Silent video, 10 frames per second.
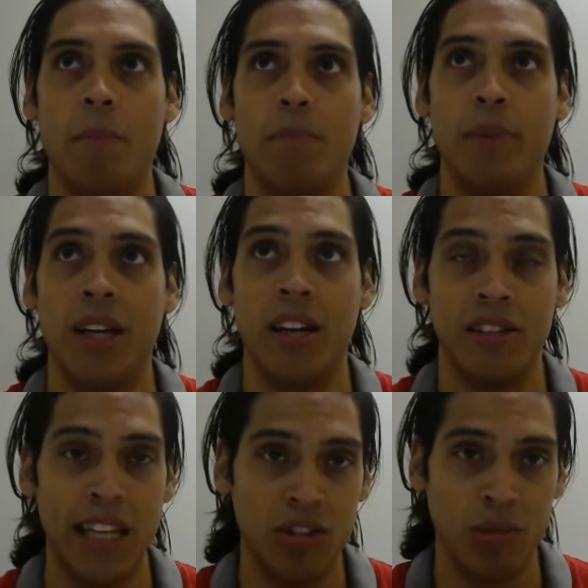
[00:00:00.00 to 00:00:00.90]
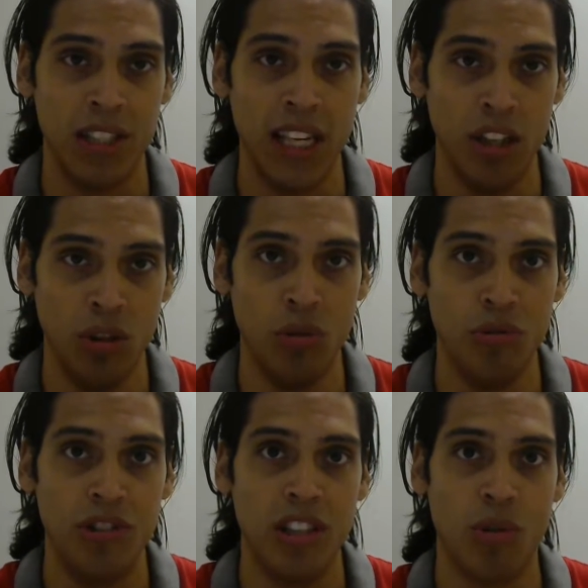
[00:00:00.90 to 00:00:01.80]
because that's what they
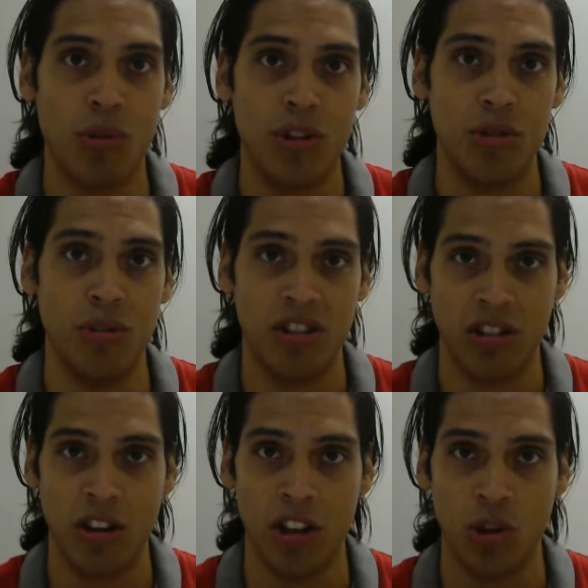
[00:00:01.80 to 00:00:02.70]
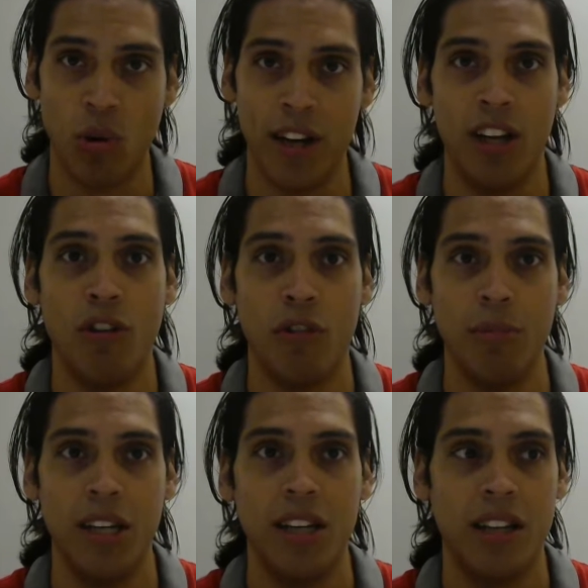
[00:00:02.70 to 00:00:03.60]
used in order to assert authority over
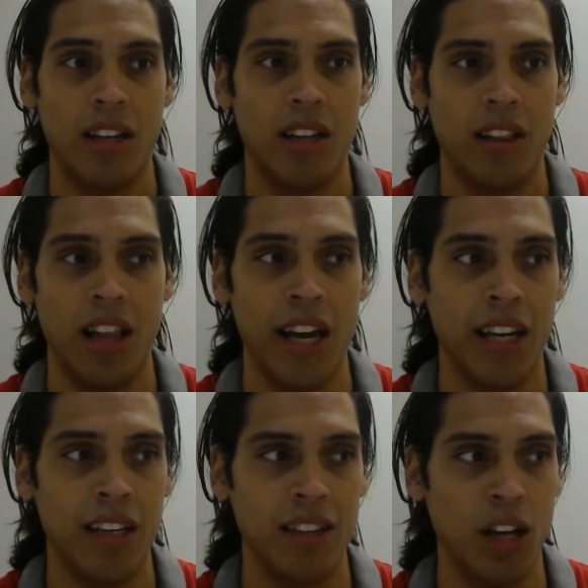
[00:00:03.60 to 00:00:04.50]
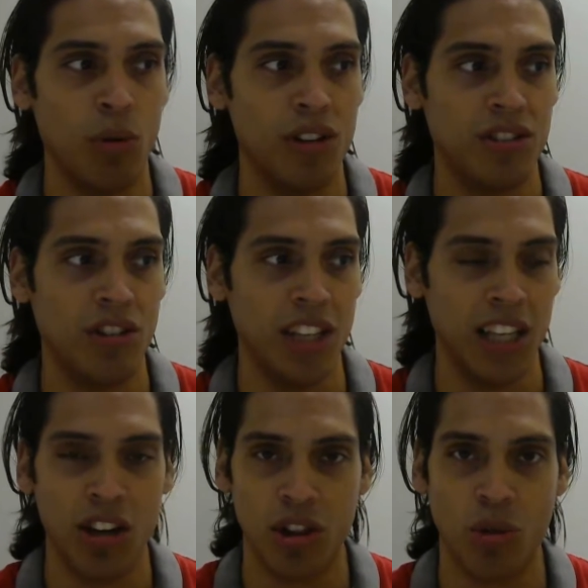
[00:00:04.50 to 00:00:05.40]
me. Like, they were asserting
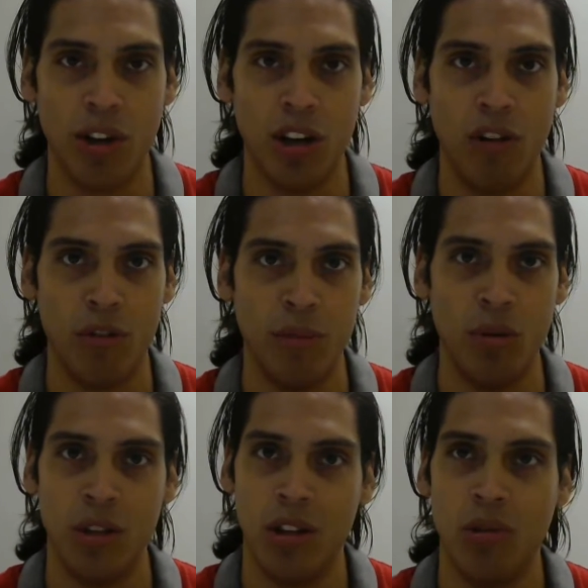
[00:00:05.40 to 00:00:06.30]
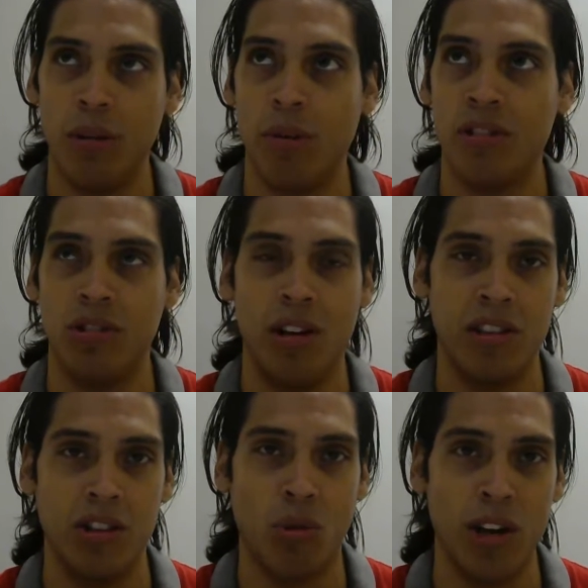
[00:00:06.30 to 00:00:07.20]
their authority over me when the only person who
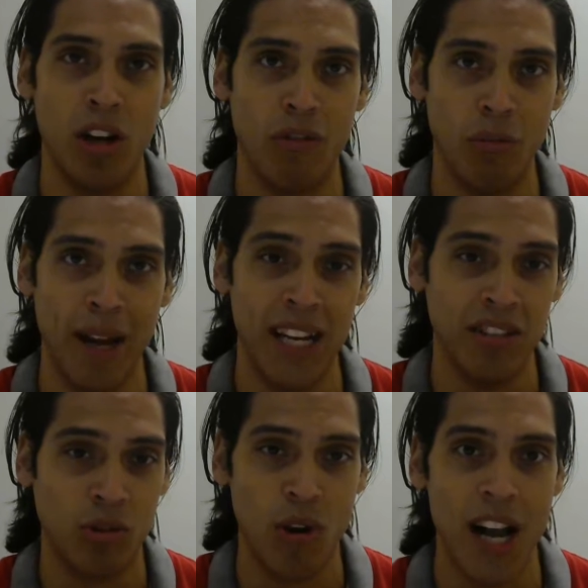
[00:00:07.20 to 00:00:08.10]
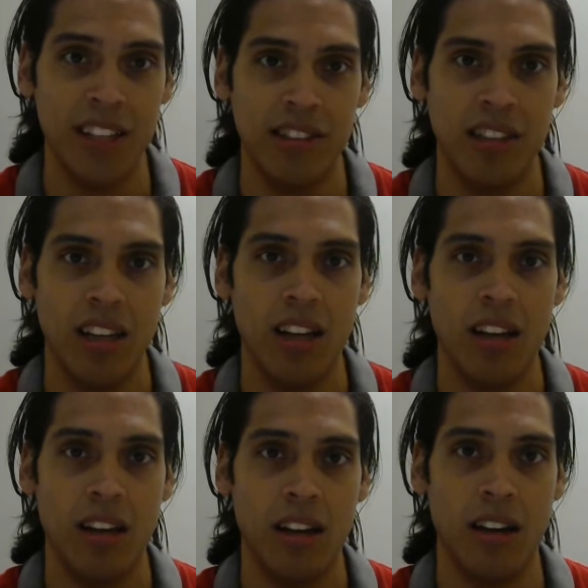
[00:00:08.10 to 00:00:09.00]
has authority over a man is Christ.
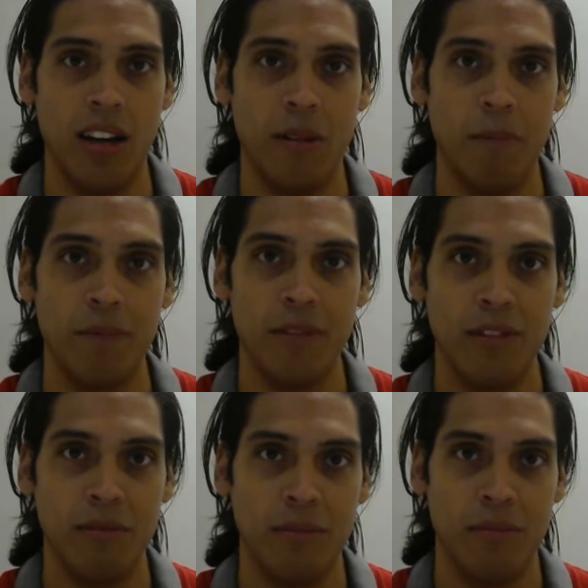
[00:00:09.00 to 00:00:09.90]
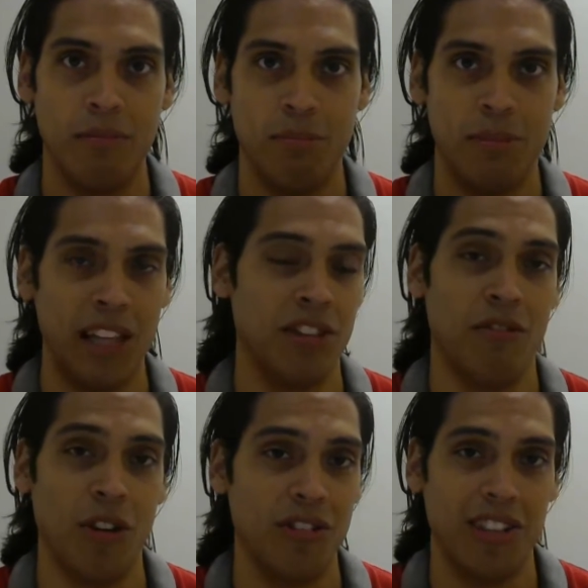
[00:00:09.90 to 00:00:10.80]
Um, that's a
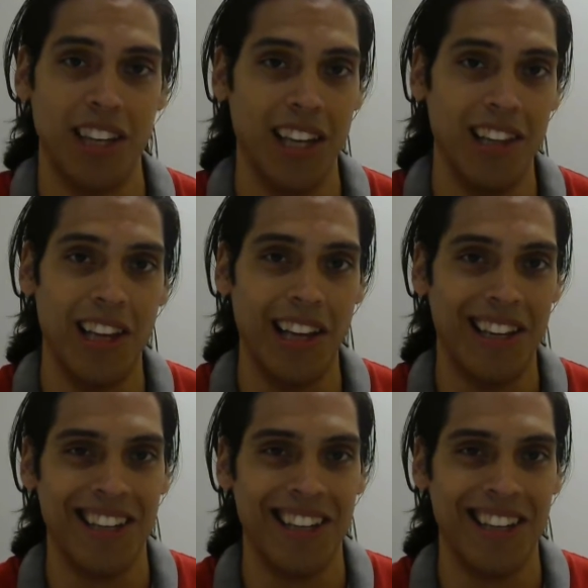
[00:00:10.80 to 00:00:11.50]
verse again. Like,